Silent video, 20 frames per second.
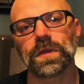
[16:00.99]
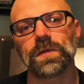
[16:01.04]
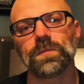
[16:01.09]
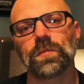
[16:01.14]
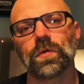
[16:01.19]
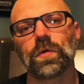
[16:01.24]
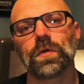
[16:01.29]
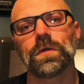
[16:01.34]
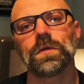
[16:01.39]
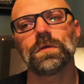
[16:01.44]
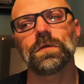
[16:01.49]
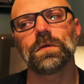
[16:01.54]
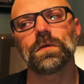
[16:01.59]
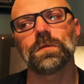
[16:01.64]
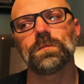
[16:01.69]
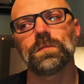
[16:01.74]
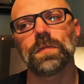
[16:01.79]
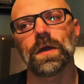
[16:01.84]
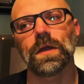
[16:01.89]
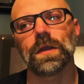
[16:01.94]
important,
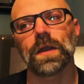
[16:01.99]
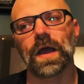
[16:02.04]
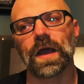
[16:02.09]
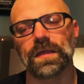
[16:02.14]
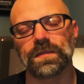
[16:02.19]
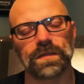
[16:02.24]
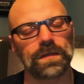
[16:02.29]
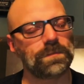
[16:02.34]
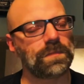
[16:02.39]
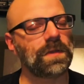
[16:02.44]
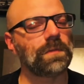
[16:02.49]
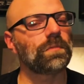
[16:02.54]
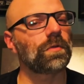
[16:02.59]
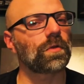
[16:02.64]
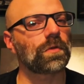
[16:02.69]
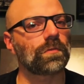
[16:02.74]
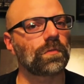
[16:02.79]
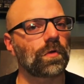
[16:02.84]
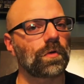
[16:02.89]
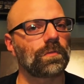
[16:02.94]
but I think people
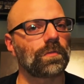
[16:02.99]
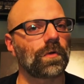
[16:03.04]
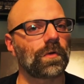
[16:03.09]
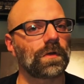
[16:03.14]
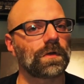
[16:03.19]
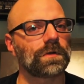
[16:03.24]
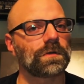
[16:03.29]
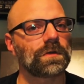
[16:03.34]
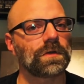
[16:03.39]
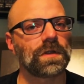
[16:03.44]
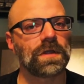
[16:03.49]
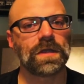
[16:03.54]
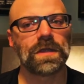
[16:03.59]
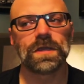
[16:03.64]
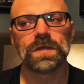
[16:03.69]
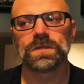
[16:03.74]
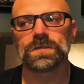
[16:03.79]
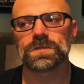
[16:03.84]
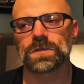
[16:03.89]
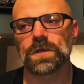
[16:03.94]
are more important.
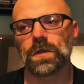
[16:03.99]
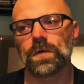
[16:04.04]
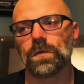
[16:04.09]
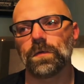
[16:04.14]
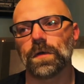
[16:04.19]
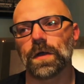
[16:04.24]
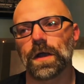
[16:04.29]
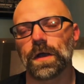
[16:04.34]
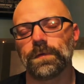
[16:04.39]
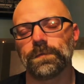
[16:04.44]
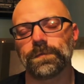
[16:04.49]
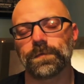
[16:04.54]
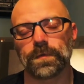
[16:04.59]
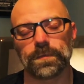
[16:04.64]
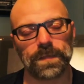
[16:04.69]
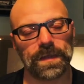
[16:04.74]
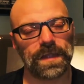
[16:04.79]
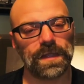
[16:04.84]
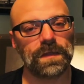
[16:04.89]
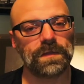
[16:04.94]
So for
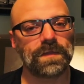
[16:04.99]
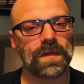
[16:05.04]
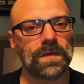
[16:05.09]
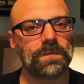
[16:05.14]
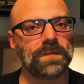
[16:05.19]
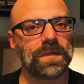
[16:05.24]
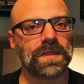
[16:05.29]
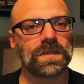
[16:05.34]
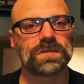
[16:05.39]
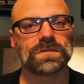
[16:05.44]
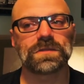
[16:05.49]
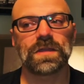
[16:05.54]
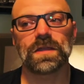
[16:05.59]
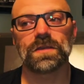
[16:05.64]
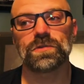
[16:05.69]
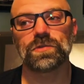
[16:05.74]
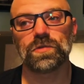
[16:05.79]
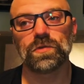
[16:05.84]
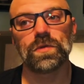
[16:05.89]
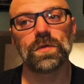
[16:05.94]
me, that means that
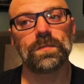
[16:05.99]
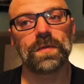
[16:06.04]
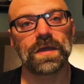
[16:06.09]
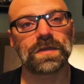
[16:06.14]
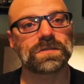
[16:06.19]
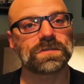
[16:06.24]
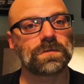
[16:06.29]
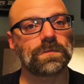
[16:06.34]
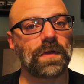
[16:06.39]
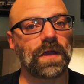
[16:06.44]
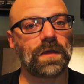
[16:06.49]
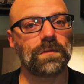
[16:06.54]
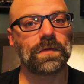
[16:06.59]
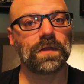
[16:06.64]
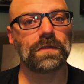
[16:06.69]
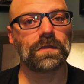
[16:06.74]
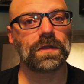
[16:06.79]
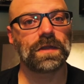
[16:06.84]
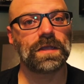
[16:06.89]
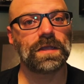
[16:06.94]
to the best of my
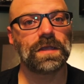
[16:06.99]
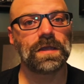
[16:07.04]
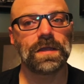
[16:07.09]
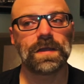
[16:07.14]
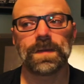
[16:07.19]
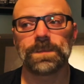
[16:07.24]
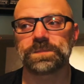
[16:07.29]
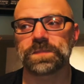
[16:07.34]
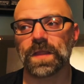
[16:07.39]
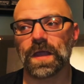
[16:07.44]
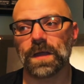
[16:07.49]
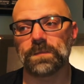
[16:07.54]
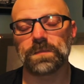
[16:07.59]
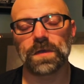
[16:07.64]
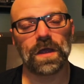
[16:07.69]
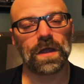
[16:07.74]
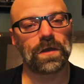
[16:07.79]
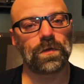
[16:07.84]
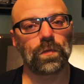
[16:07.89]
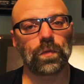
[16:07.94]
ability, I'm
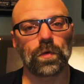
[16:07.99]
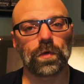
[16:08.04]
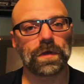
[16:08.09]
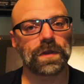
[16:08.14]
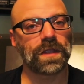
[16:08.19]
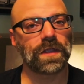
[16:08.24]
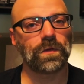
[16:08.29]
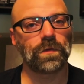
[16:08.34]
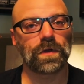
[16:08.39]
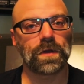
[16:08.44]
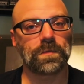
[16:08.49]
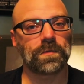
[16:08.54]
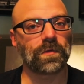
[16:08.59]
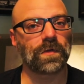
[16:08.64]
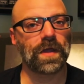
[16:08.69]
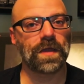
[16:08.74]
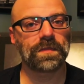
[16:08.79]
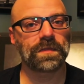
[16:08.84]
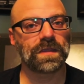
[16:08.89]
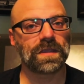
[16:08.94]
not working when I'm
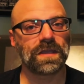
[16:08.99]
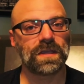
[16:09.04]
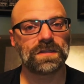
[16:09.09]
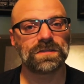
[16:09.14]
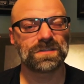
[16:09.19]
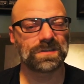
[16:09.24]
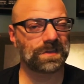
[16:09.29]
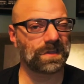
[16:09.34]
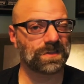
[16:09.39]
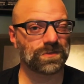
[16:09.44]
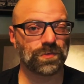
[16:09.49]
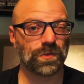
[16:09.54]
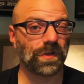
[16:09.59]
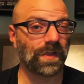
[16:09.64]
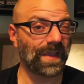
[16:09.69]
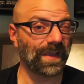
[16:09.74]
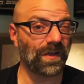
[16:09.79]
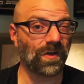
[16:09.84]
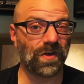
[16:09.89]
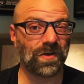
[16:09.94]
around the kids, unless we're
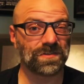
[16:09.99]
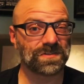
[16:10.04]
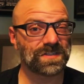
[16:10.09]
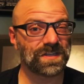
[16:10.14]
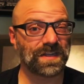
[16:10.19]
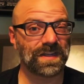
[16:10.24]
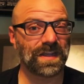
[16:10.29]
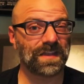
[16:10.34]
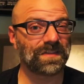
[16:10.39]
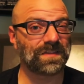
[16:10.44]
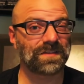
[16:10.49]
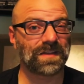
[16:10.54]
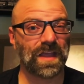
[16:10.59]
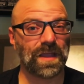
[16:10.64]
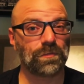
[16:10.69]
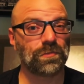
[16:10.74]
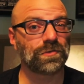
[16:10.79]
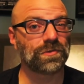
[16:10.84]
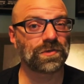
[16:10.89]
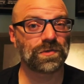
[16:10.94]
like all sitting at the
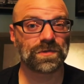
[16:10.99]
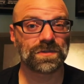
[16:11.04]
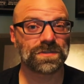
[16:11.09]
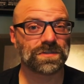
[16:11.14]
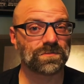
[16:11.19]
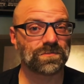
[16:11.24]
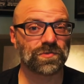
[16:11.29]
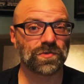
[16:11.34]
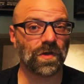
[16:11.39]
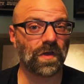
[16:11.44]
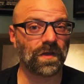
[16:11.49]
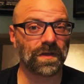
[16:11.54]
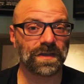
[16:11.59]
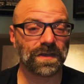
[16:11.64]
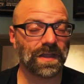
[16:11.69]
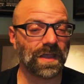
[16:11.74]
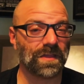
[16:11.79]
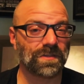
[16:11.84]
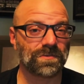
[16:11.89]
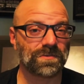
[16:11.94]
table doing some drawing
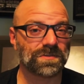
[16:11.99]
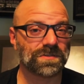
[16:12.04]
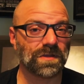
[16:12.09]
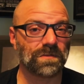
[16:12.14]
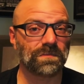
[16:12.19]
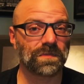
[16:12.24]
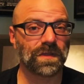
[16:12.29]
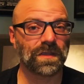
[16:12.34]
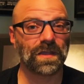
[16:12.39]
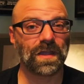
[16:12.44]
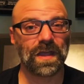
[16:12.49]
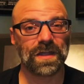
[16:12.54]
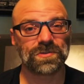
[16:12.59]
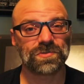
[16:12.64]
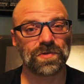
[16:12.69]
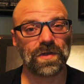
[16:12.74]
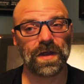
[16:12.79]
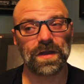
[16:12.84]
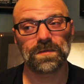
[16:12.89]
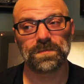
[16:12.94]
together or something. I
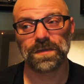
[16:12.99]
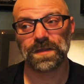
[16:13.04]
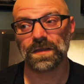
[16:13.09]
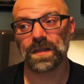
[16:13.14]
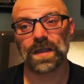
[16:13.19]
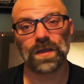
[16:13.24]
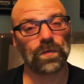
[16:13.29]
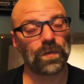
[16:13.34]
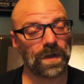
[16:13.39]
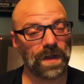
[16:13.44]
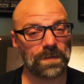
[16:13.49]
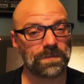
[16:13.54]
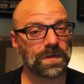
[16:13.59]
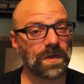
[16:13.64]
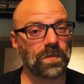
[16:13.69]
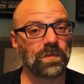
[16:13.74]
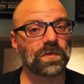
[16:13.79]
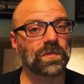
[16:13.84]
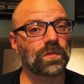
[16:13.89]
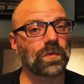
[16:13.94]
try to be like, when I'm
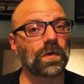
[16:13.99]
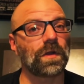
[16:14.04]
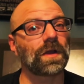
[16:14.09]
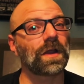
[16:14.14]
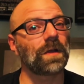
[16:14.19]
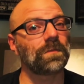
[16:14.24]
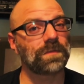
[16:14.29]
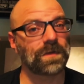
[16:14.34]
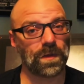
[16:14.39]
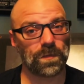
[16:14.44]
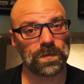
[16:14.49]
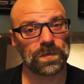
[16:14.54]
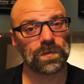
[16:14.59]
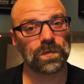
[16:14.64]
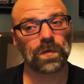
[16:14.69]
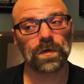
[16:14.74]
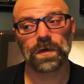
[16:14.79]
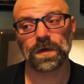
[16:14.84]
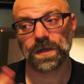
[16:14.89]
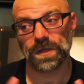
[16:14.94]
done with work, I'm done with
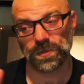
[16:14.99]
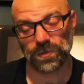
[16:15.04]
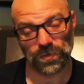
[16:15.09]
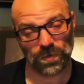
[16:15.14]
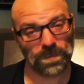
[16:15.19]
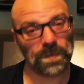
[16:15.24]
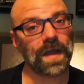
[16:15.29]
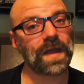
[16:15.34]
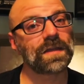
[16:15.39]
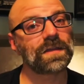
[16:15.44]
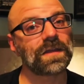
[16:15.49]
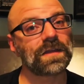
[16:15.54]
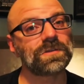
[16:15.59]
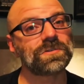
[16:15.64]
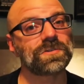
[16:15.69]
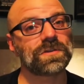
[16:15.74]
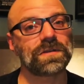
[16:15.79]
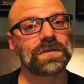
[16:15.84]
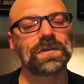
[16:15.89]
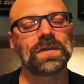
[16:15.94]
work and you're my
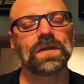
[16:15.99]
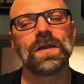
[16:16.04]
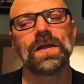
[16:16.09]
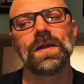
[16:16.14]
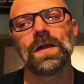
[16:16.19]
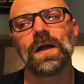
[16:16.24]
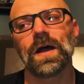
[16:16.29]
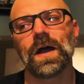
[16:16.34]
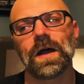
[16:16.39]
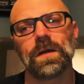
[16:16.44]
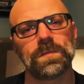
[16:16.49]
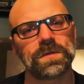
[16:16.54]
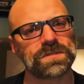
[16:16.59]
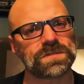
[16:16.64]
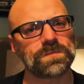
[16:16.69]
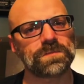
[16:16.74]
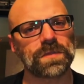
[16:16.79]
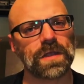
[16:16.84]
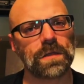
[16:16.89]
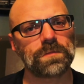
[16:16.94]
attention. But
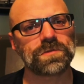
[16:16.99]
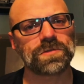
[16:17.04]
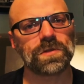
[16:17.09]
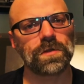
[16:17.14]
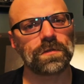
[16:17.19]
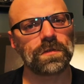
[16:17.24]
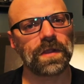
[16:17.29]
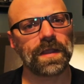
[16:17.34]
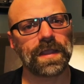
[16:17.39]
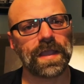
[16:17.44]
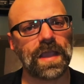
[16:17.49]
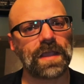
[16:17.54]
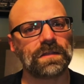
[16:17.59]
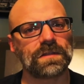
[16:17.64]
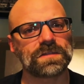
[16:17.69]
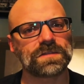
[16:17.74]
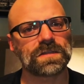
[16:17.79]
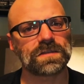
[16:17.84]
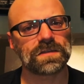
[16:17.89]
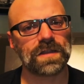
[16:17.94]
sometimes, you know, they're like, hey,
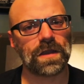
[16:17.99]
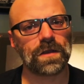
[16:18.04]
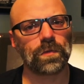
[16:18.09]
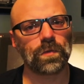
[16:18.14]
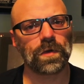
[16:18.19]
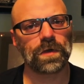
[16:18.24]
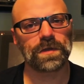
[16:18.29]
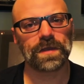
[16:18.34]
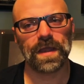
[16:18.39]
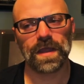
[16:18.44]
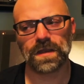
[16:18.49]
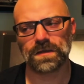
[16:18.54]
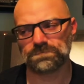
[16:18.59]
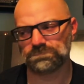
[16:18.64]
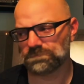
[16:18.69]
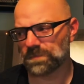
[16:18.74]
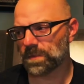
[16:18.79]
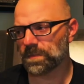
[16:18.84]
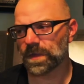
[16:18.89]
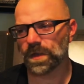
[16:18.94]
let's sit down and work, Dad.
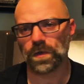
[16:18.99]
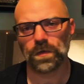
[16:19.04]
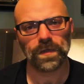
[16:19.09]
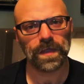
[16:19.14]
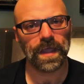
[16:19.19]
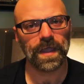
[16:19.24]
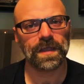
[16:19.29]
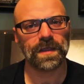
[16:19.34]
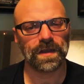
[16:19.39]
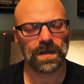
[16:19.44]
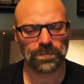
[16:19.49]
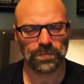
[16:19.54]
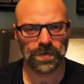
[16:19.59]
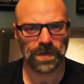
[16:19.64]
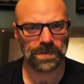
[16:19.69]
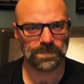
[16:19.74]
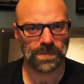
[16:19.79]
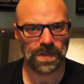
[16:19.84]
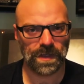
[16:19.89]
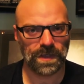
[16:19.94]
And I'm like, okay. And I
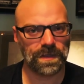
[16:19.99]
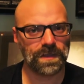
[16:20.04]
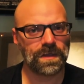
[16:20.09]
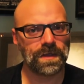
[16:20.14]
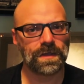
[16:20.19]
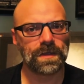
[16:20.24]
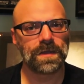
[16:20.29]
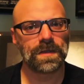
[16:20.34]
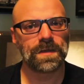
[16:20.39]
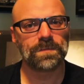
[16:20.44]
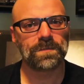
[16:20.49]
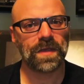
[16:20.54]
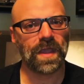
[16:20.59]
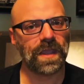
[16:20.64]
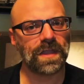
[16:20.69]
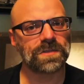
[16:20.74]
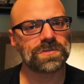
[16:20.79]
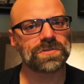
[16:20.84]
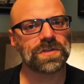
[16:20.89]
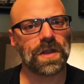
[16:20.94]
bring my
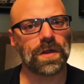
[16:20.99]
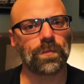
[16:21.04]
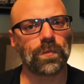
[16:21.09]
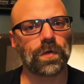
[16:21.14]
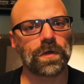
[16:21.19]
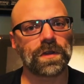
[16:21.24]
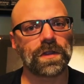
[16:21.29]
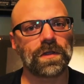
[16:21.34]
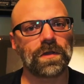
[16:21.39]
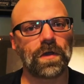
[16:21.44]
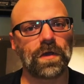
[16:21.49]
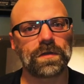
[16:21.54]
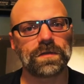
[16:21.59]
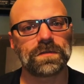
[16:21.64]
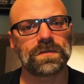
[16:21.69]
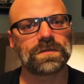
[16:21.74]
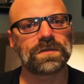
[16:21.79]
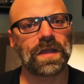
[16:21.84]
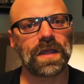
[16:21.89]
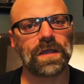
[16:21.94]
page that I'm working on to
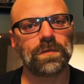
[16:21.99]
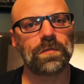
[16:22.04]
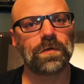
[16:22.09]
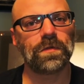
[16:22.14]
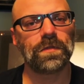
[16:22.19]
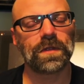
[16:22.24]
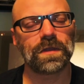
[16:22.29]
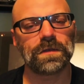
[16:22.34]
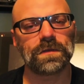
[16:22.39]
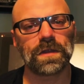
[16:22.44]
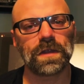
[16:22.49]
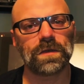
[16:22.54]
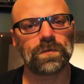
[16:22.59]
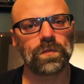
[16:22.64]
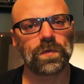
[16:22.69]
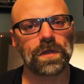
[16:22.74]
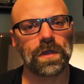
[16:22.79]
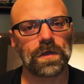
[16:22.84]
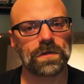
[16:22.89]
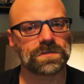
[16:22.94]
the table and
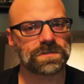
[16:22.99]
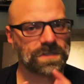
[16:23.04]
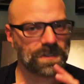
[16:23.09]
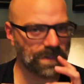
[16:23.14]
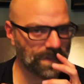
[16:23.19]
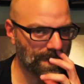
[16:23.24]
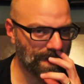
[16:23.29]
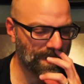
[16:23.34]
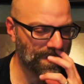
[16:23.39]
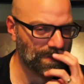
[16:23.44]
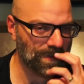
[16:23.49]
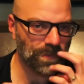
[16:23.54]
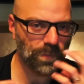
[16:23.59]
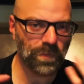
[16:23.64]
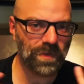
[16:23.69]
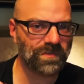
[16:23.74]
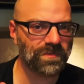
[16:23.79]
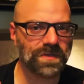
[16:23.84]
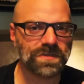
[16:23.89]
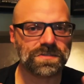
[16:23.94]
we all sit together and we
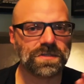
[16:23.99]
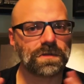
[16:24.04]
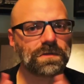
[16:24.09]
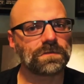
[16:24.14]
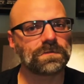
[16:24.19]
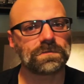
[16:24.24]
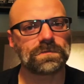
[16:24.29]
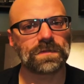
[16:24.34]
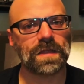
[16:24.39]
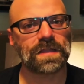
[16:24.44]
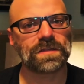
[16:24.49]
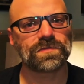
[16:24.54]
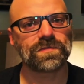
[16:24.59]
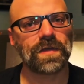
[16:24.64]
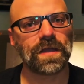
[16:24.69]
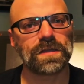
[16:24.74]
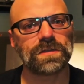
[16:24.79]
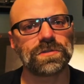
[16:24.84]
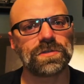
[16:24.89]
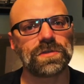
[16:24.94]
visit, and that's
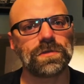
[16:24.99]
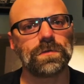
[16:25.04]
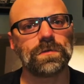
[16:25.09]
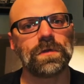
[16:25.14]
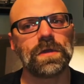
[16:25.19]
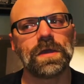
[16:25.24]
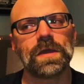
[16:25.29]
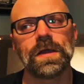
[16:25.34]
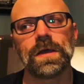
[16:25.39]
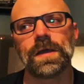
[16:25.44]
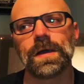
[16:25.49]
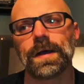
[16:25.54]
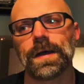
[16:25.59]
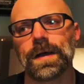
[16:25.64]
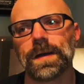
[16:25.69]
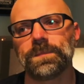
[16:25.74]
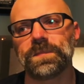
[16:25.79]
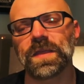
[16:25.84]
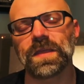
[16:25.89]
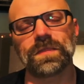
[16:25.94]
fine too.
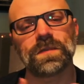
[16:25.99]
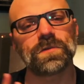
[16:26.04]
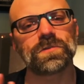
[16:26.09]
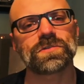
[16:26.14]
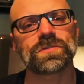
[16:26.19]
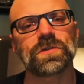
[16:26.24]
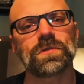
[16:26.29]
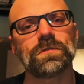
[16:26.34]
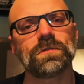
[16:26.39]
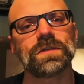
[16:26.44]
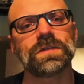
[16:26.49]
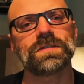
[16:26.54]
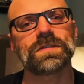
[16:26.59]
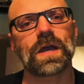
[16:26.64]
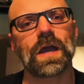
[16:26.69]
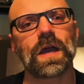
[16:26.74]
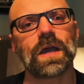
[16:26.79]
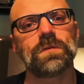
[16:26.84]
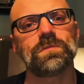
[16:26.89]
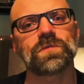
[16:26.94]
And there are certainly
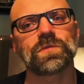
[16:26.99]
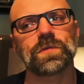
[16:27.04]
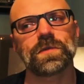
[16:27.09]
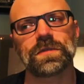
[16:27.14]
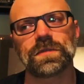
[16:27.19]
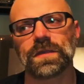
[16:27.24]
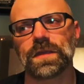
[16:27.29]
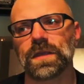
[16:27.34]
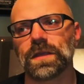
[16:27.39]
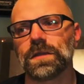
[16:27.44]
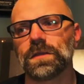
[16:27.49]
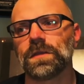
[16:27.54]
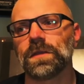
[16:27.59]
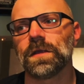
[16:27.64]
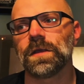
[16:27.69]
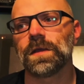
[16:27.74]
times within